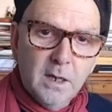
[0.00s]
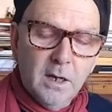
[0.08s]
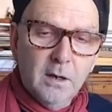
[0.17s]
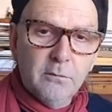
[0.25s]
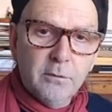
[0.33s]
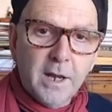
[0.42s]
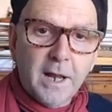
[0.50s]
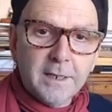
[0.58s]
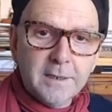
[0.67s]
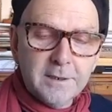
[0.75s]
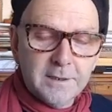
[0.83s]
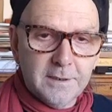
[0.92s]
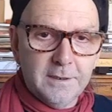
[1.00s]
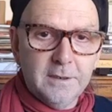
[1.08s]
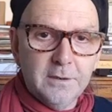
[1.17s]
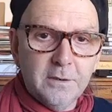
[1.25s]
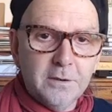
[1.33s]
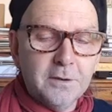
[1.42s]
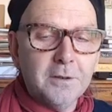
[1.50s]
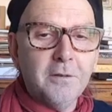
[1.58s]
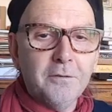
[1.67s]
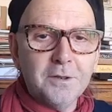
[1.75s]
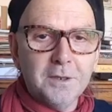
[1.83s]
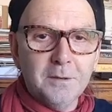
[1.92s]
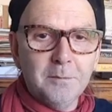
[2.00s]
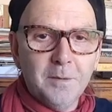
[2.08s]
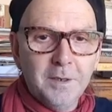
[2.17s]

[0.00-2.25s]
reality, there's obviously,